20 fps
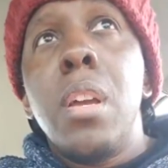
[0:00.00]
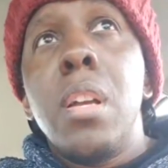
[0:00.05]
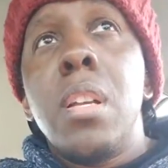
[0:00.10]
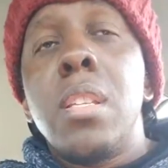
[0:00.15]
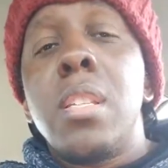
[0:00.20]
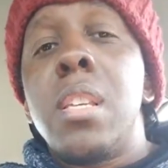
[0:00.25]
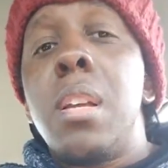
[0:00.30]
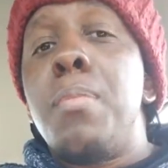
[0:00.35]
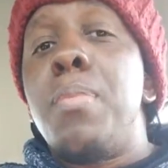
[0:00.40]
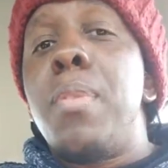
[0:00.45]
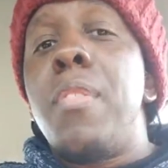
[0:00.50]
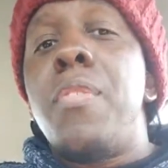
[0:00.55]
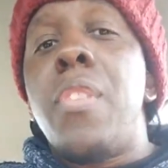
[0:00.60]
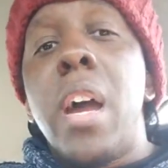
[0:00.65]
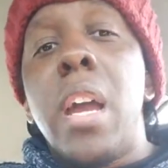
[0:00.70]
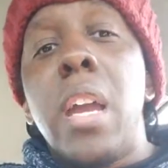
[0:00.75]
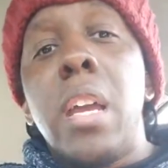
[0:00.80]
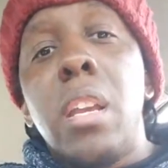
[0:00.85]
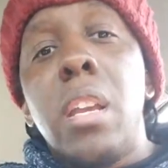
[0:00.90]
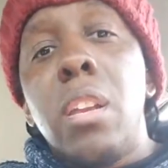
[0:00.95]

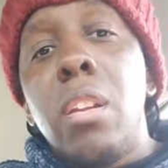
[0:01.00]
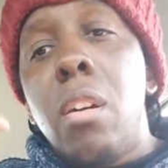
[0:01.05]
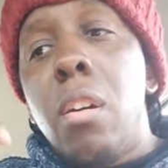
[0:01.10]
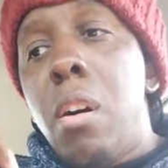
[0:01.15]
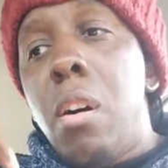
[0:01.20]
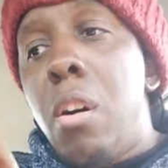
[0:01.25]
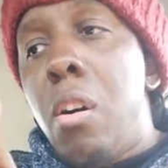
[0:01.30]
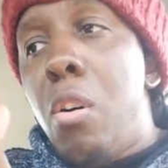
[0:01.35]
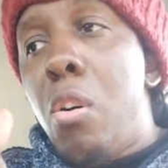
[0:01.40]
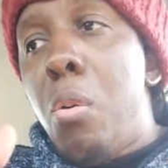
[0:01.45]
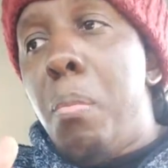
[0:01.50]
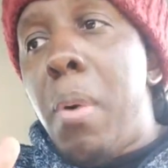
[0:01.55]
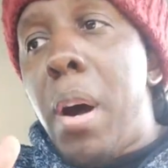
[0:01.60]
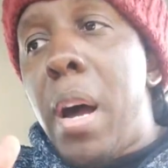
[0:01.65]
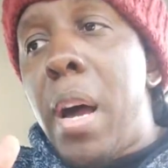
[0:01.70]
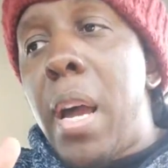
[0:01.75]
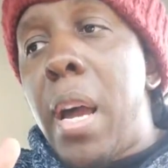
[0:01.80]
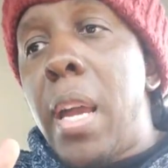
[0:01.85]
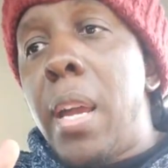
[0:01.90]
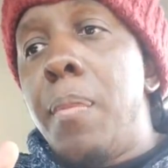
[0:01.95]
Simplify it in your own
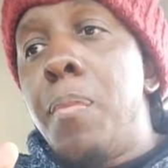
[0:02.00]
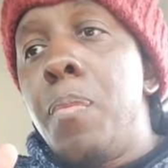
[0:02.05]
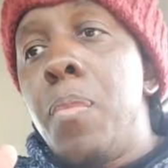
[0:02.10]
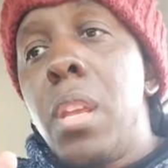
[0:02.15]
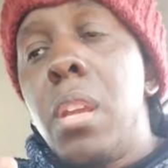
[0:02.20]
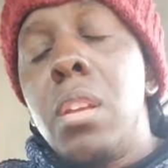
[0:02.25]
mind.